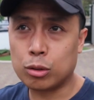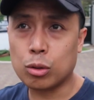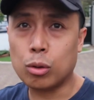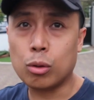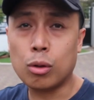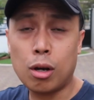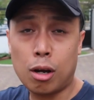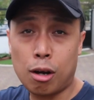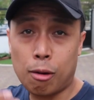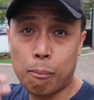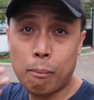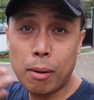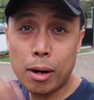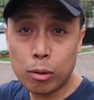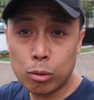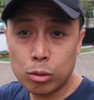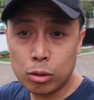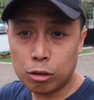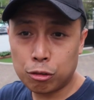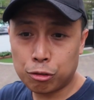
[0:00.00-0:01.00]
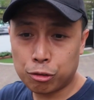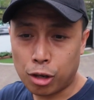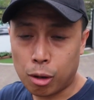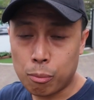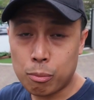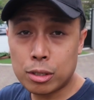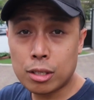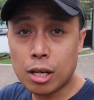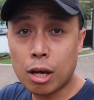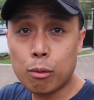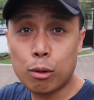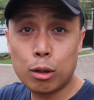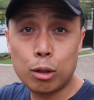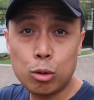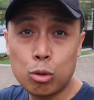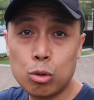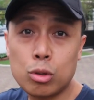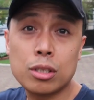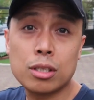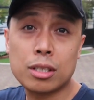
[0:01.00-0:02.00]
So my rule of thumb is, I will
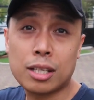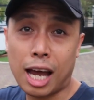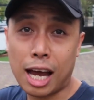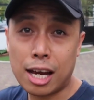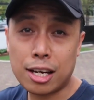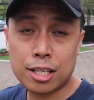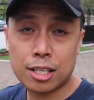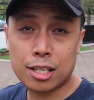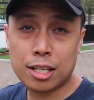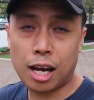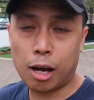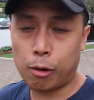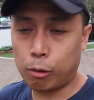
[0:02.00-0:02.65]
use cash,